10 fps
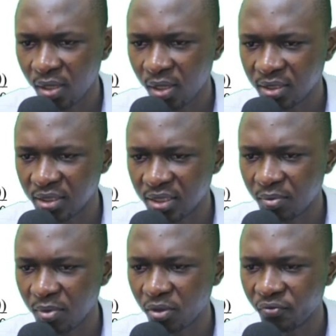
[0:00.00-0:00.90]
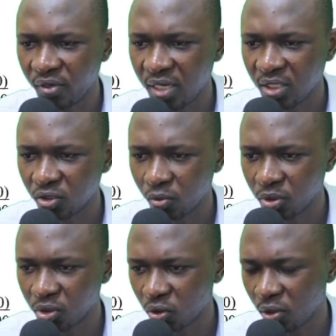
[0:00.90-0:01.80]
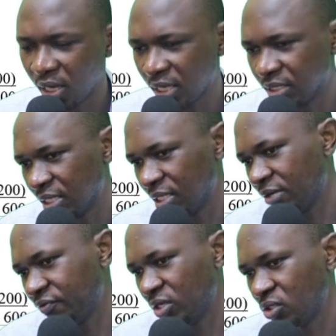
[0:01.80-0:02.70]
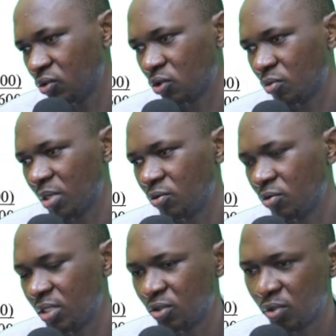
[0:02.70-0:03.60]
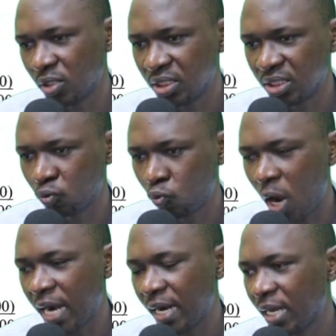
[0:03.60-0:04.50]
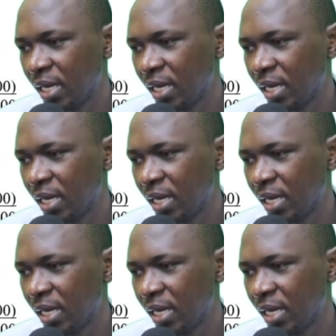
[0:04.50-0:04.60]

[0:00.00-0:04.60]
and statement of financial position as at 31st October 2021.